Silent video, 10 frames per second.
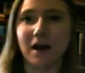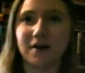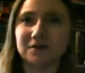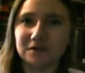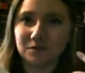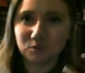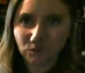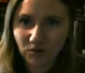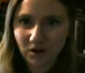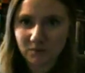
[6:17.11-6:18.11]
And so this
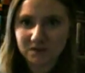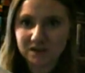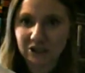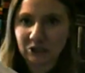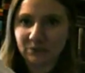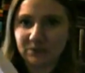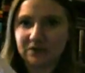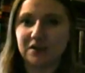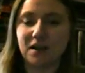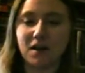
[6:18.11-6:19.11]
program was set up,
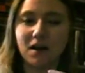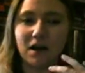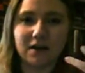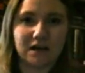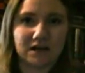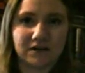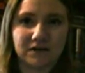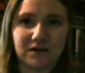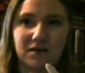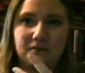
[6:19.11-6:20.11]
and at the end of
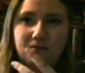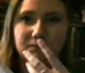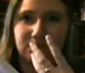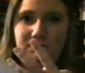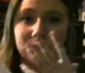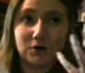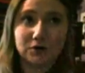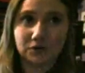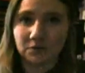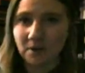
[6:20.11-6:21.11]
it they
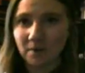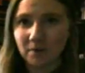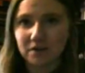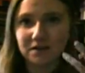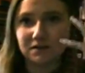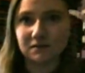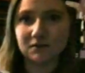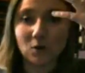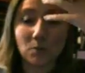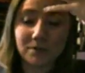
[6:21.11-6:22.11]
lost all their memories,
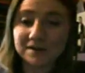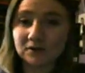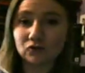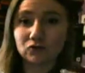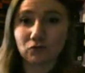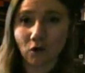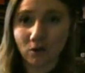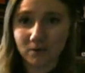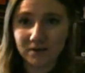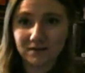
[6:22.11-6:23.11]
and basically the
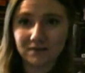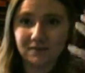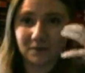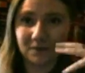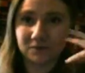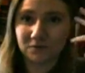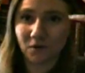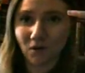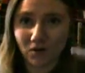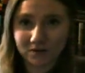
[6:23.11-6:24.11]
trauma that was
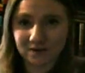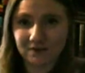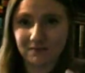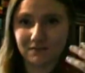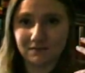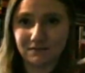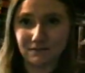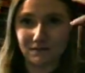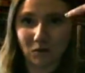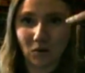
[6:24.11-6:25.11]
causing
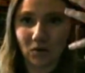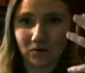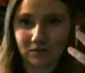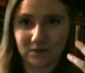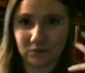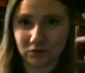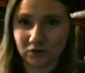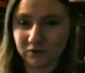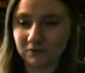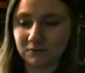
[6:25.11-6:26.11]
all of the
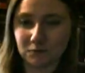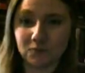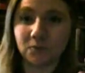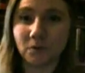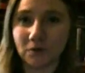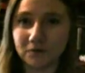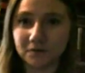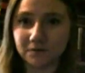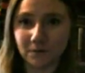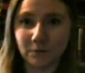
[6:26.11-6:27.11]
emotion was removed
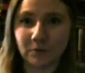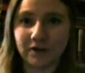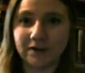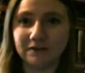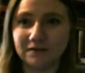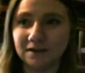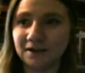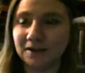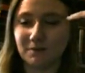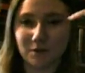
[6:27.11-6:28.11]
from the brain
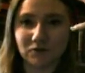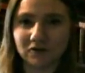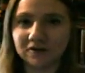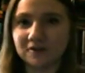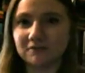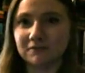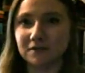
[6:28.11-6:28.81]
by drugs.